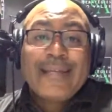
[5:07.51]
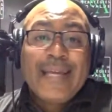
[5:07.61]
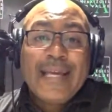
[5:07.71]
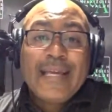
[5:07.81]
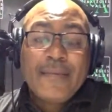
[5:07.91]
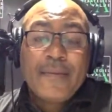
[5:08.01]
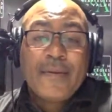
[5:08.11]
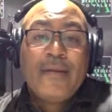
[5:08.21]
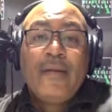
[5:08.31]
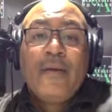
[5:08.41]
keep.
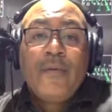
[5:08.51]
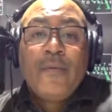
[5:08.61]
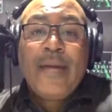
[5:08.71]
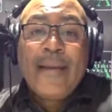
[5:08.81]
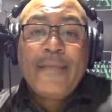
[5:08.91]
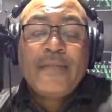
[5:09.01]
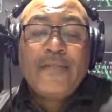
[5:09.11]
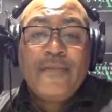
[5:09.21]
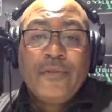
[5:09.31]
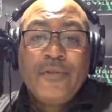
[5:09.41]
What happens
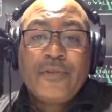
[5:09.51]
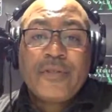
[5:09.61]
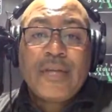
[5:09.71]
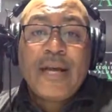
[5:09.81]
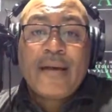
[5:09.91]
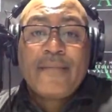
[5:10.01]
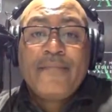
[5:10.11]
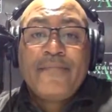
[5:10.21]
if you lose your job?